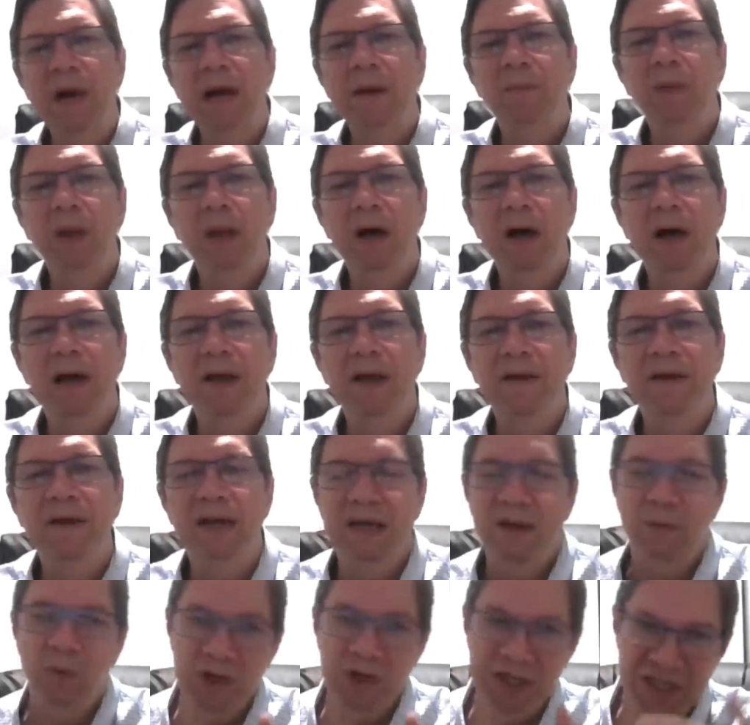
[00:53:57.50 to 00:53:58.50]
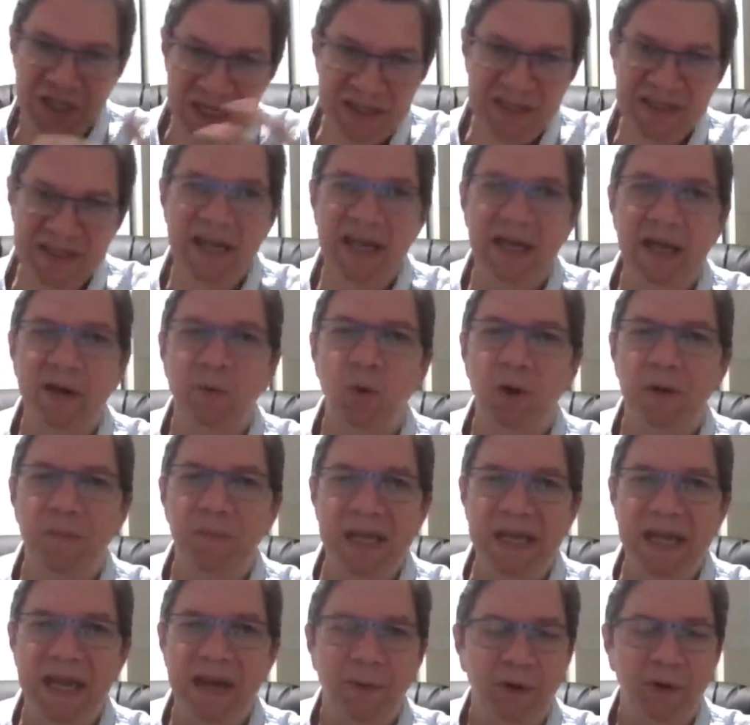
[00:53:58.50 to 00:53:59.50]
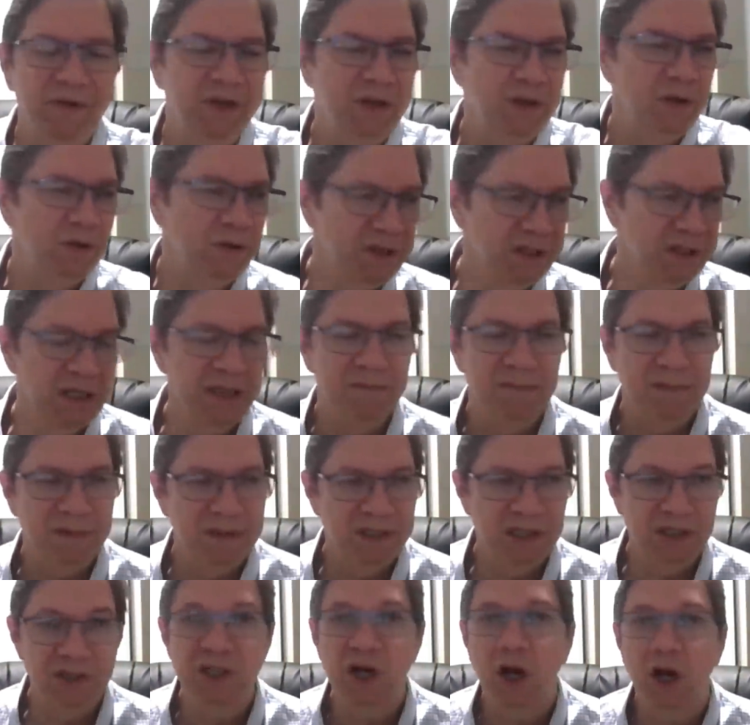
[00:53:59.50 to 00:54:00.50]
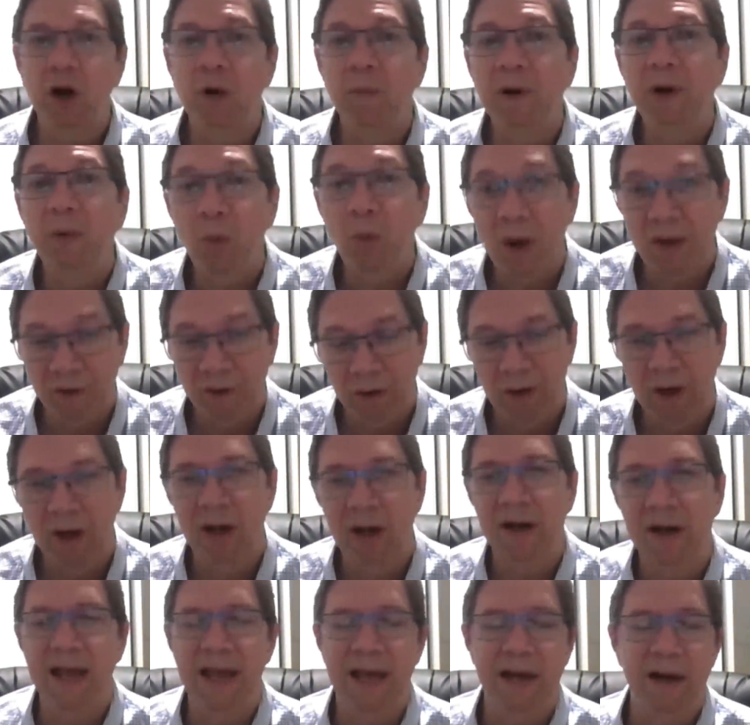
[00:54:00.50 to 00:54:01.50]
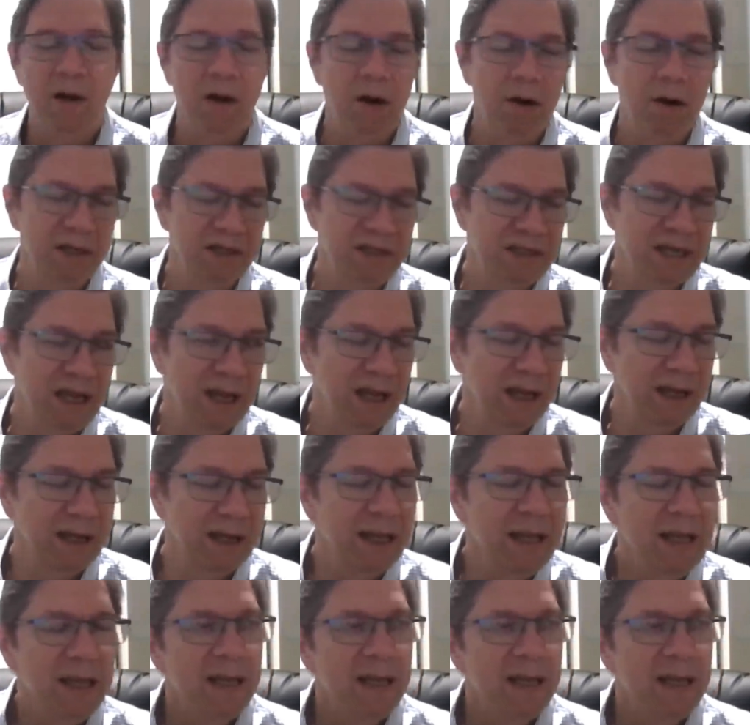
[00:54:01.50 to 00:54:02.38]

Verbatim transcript: my blood, which he said would be able to de- determine whether or not I had a heart attack.